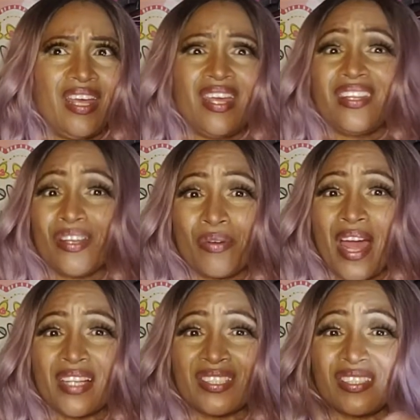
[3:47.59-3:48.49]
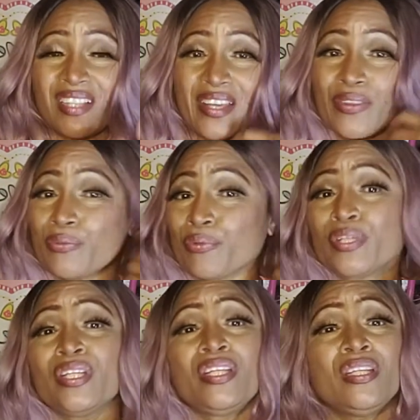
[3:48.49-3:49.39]
And they were actually like
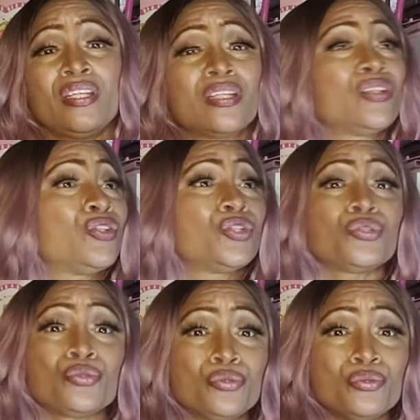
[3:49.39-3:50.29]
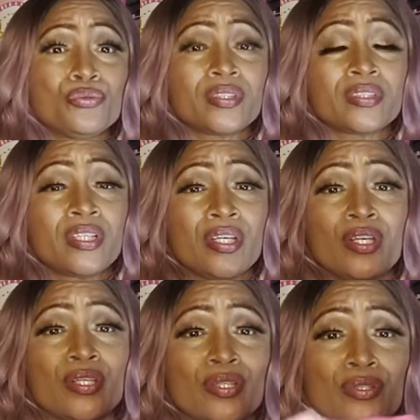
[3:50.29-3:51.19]
3 and 2 and,
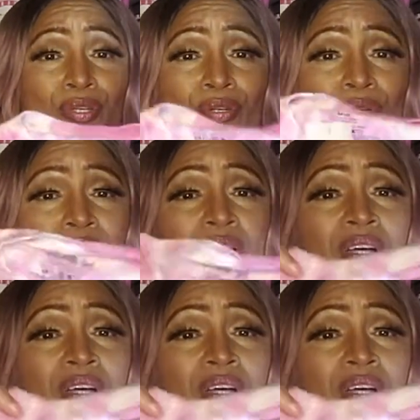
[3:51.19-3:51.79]
you know,